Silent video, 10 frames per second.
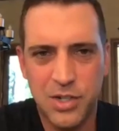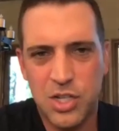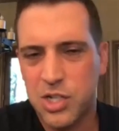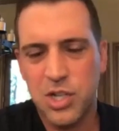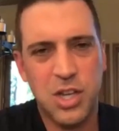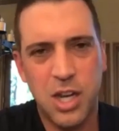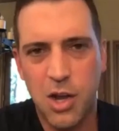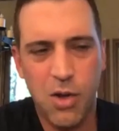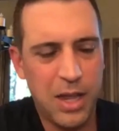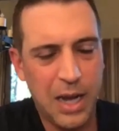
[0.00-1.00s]
Just so you
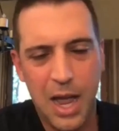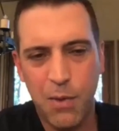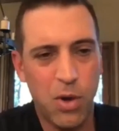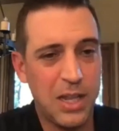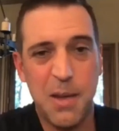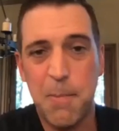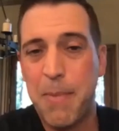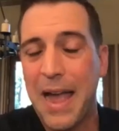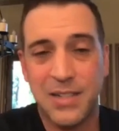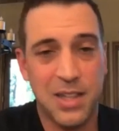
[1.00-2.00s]
know, like I want to get
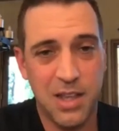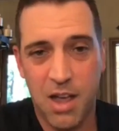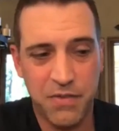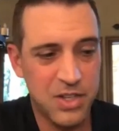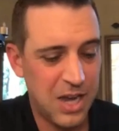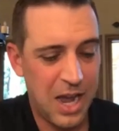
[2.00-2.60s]
back to the office.